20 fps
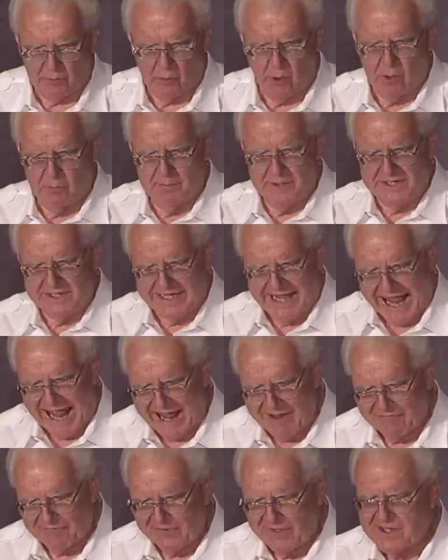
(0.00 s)
Roman
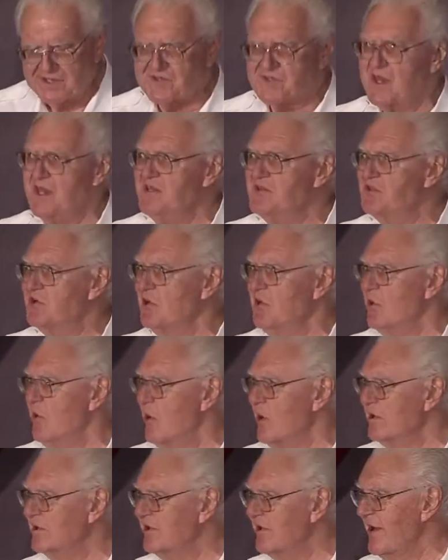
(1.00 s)
Catholics, Eastern
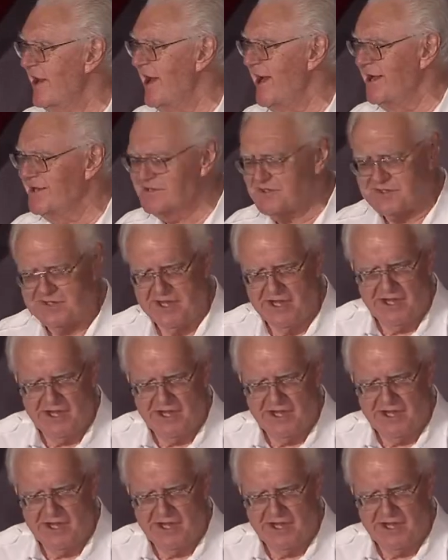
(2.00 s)
Orthodox,